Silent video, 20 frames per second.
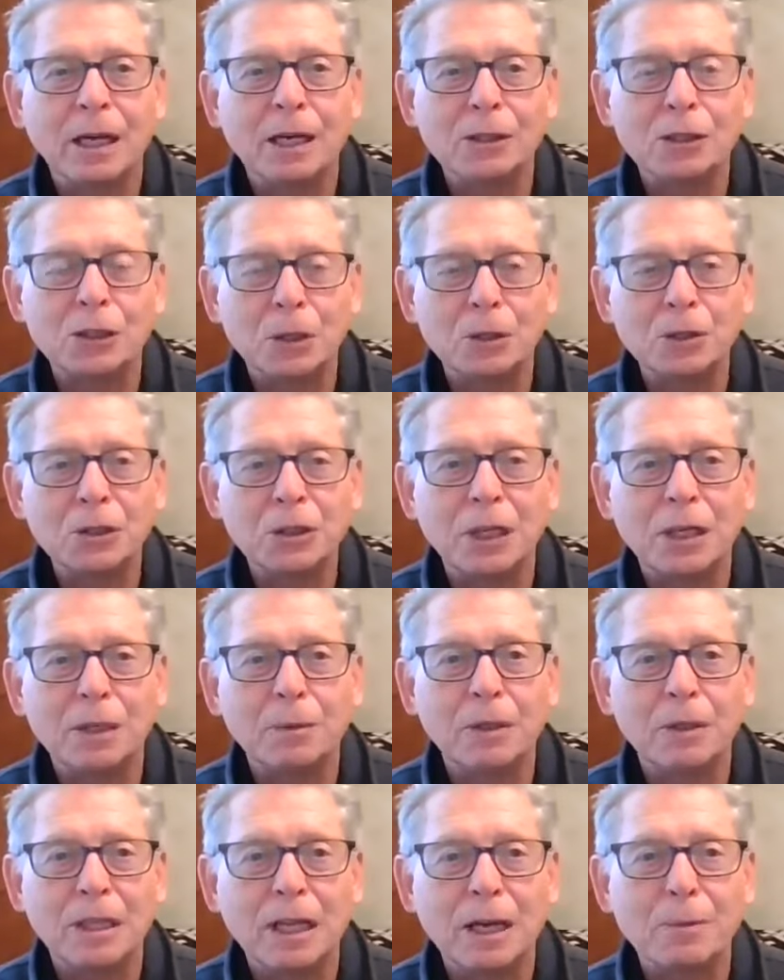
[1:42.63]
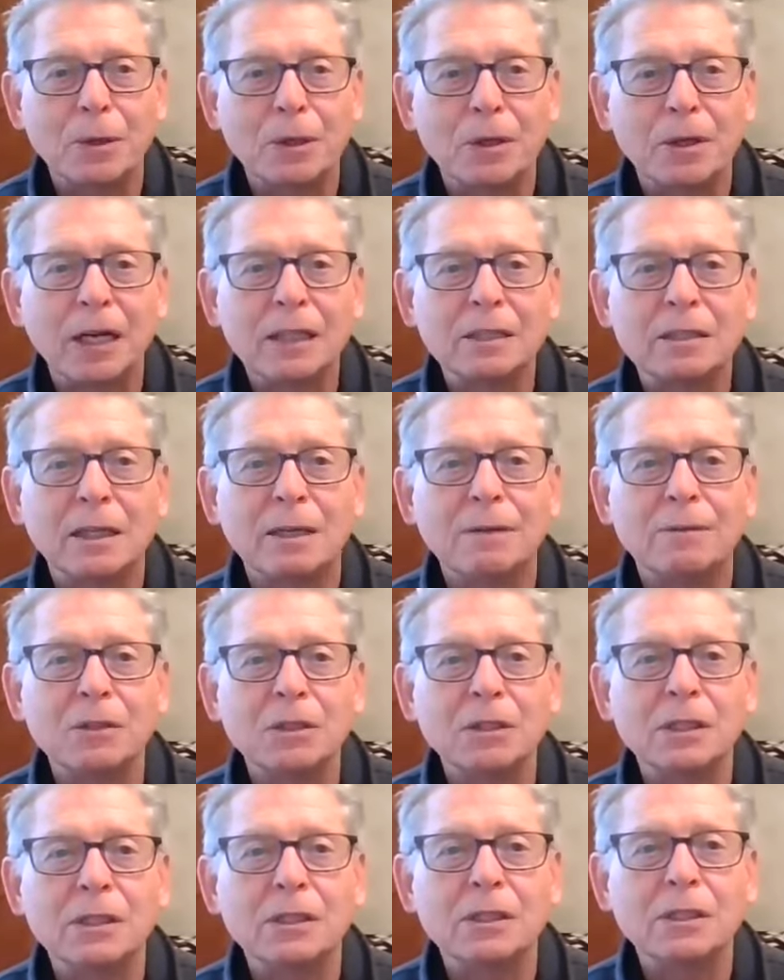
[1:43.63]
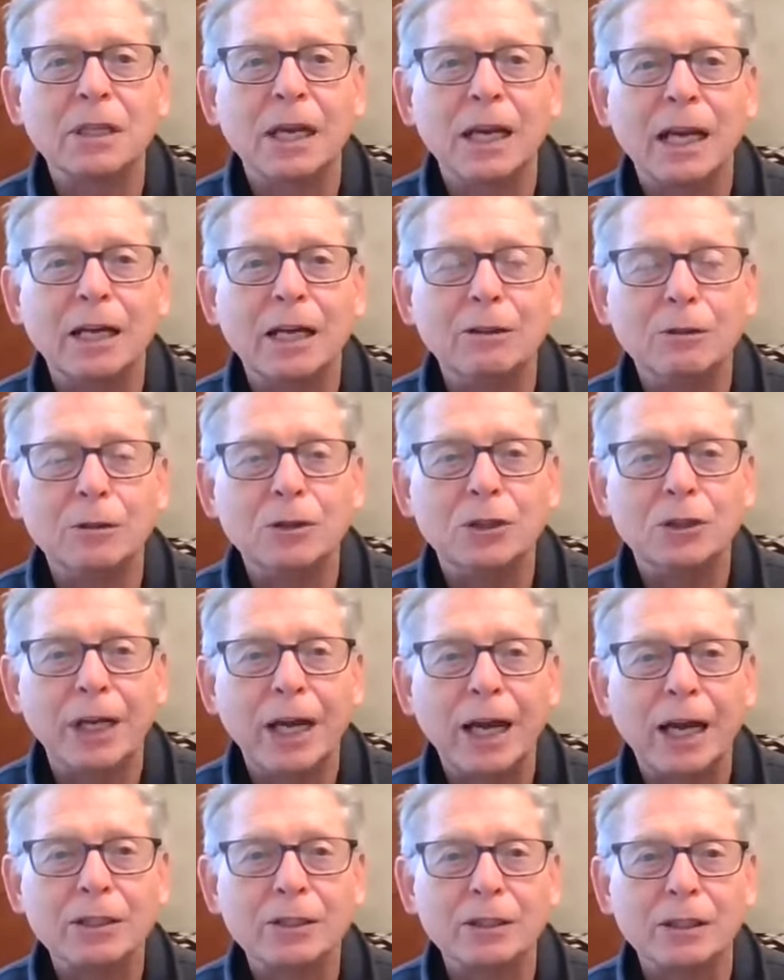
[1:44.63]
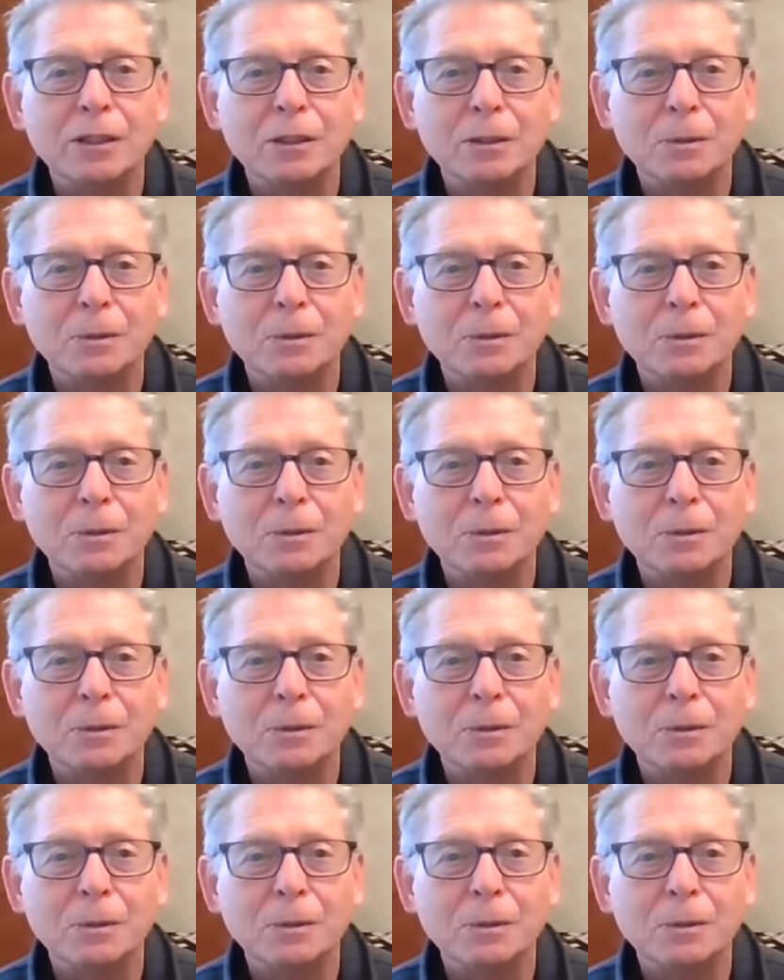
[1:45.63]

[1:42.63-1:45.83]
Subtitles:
associated with Democrats ever since Andrew Jackson,